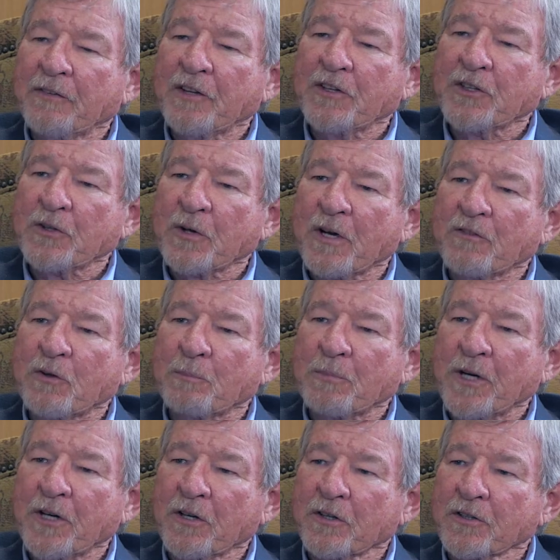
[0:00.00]
And then you have the
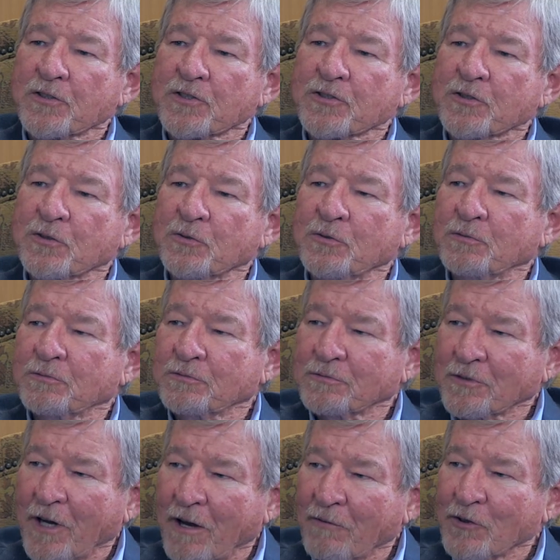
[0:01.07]
parents who
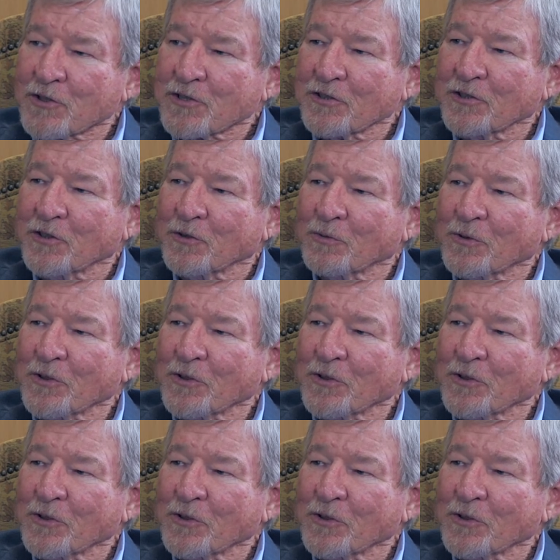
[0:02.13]
obviously don't